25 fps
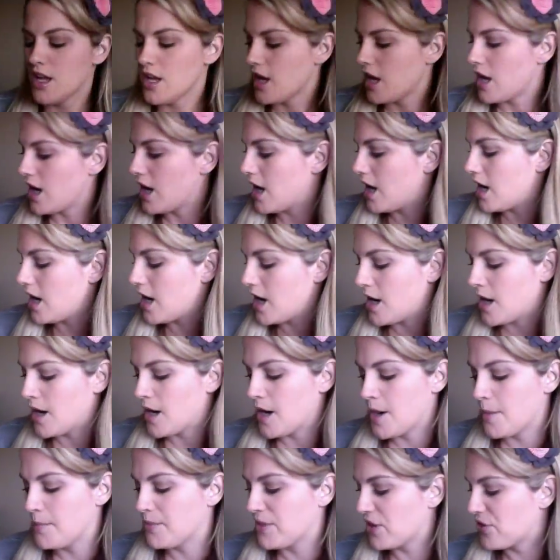
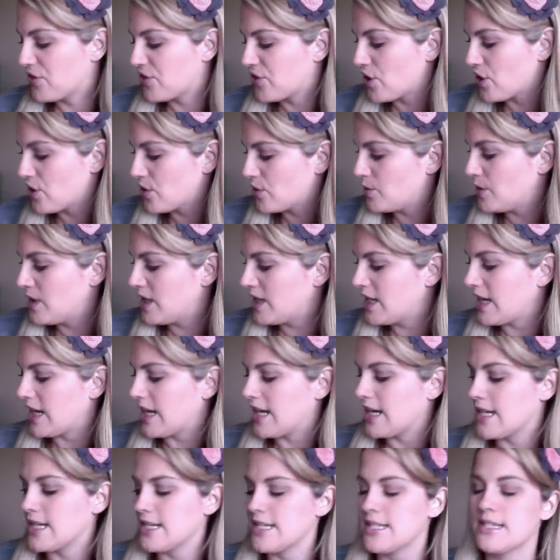The third one
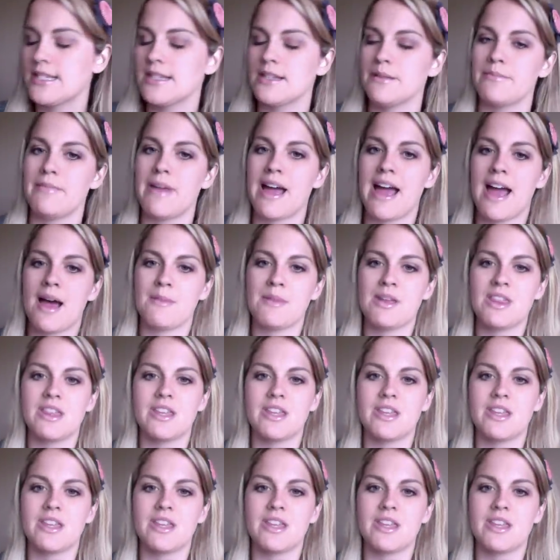is The Mammoth